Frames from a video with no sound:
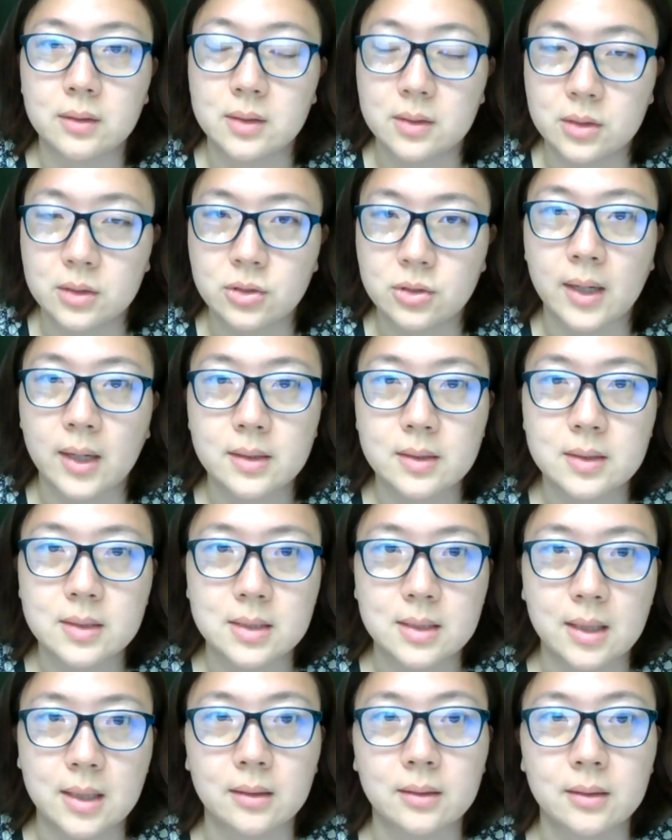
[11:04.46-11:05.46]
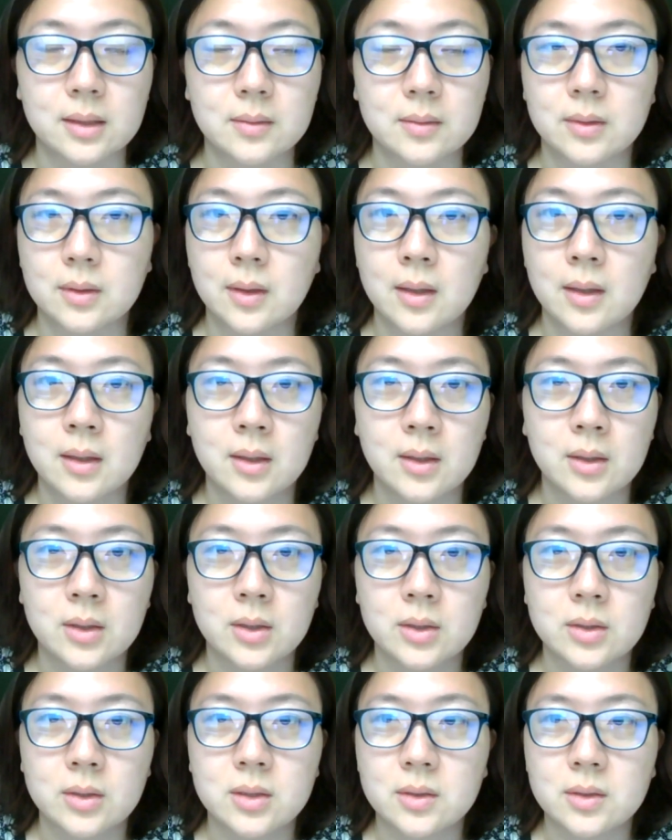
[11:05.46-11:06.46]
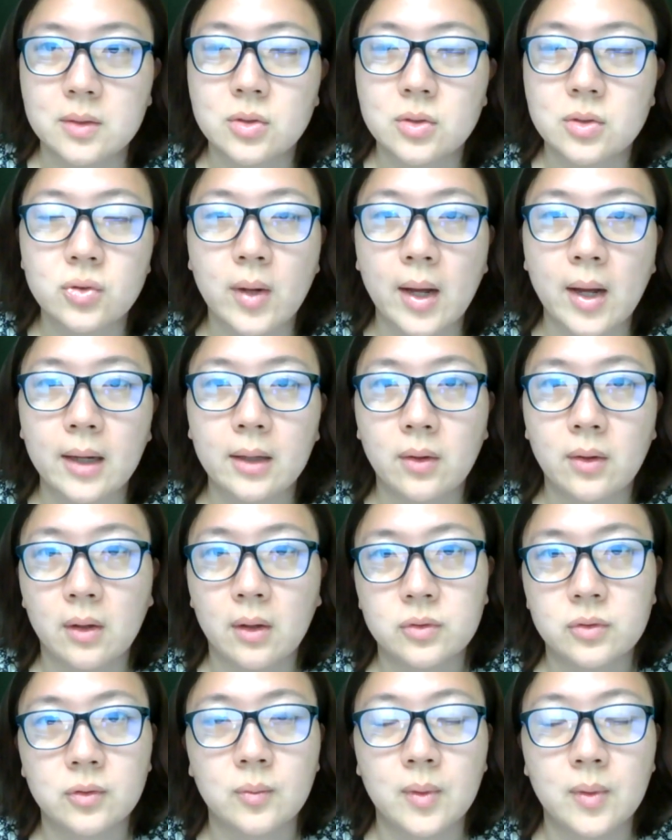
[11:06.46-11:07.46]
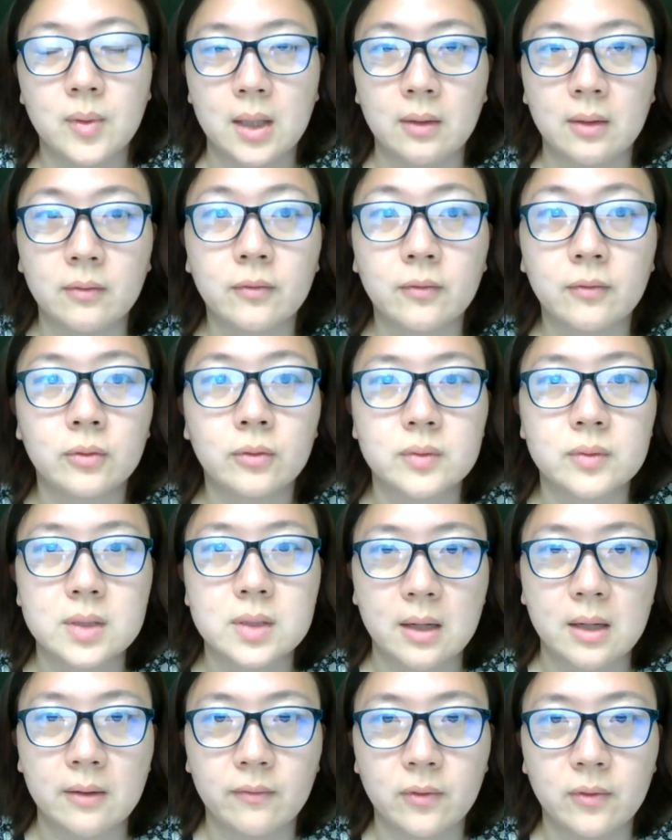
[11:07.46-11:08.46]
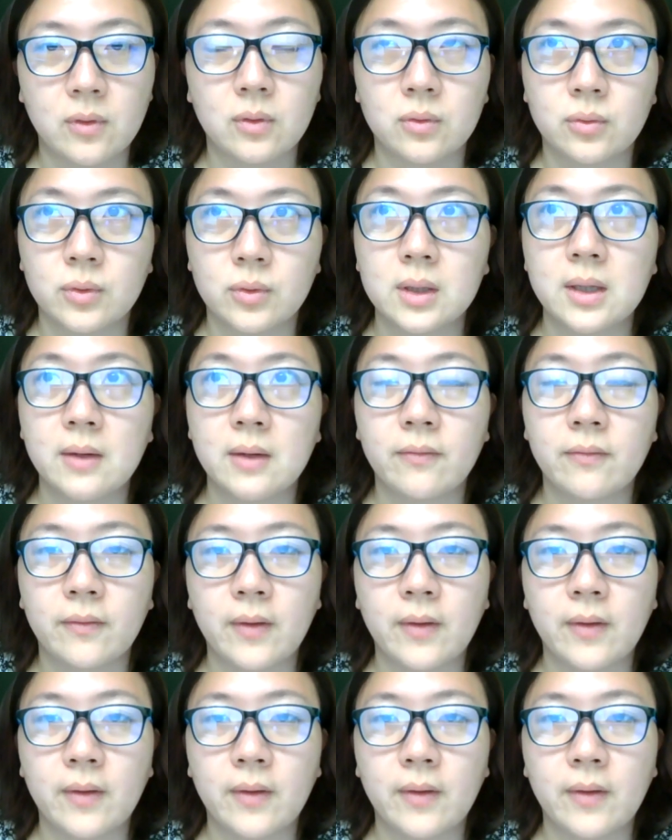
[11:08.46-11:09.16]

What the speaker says: this dress. And then just try not to be influenced if you really